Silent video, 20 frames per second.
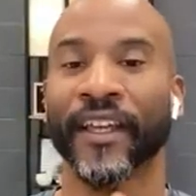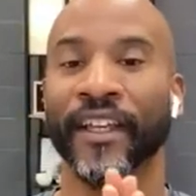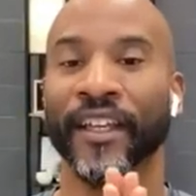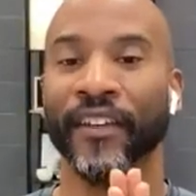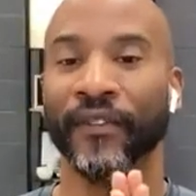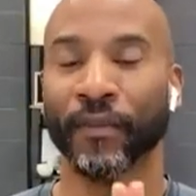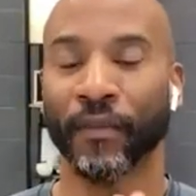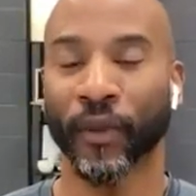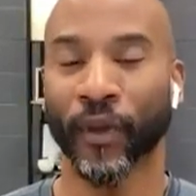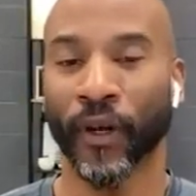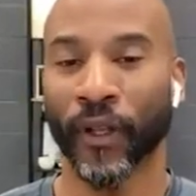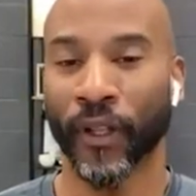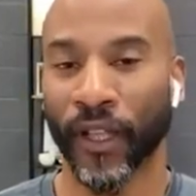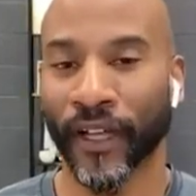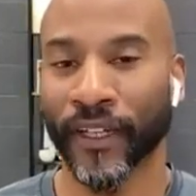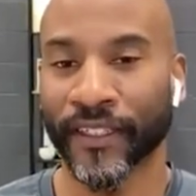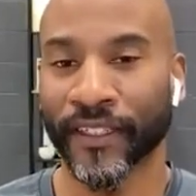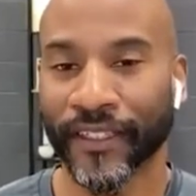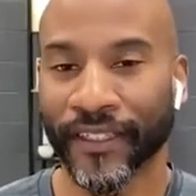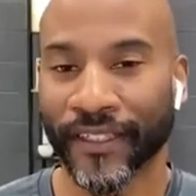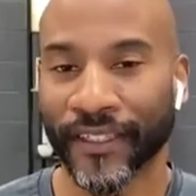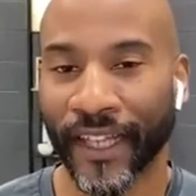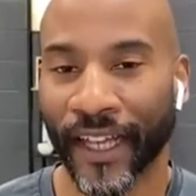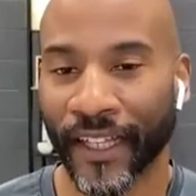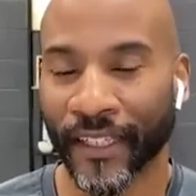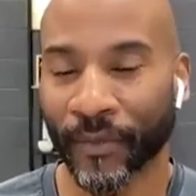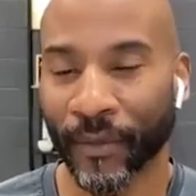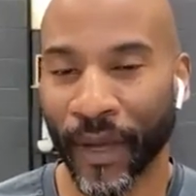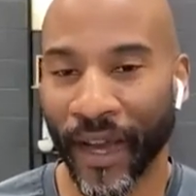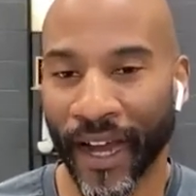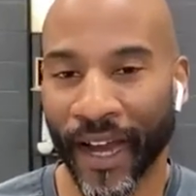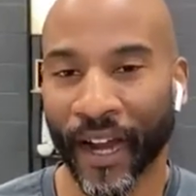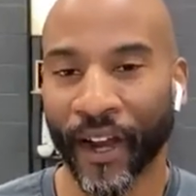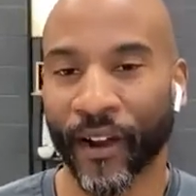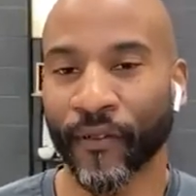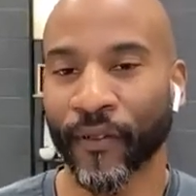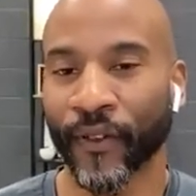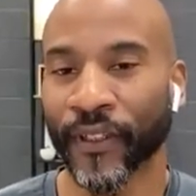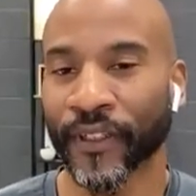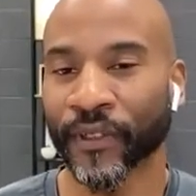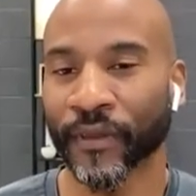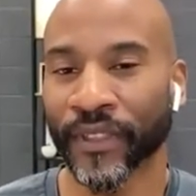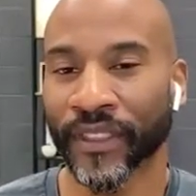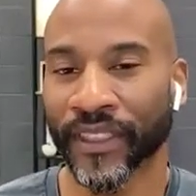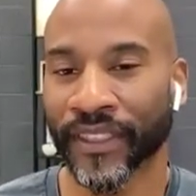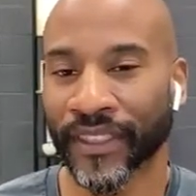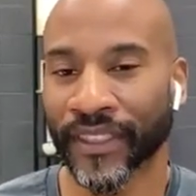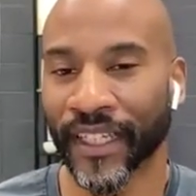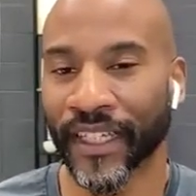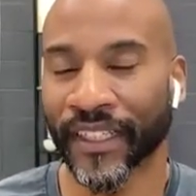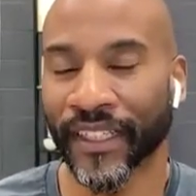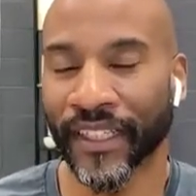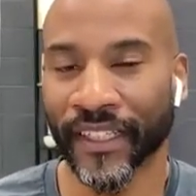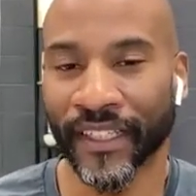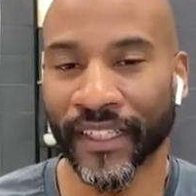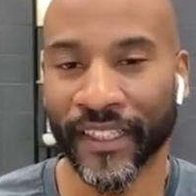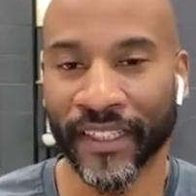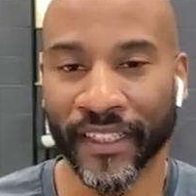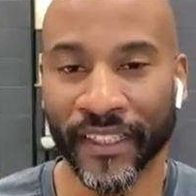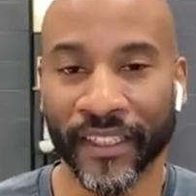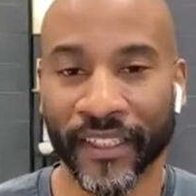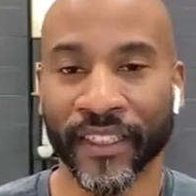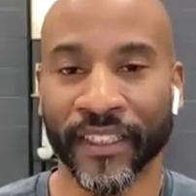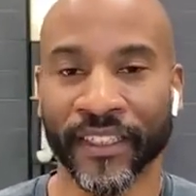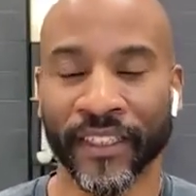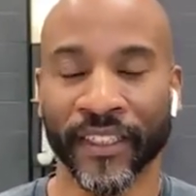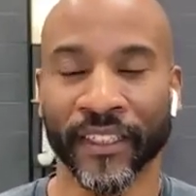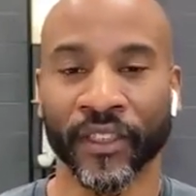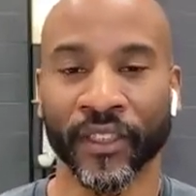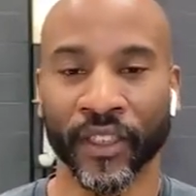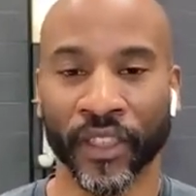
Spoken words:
If Pilates is as powerful as we say that it is in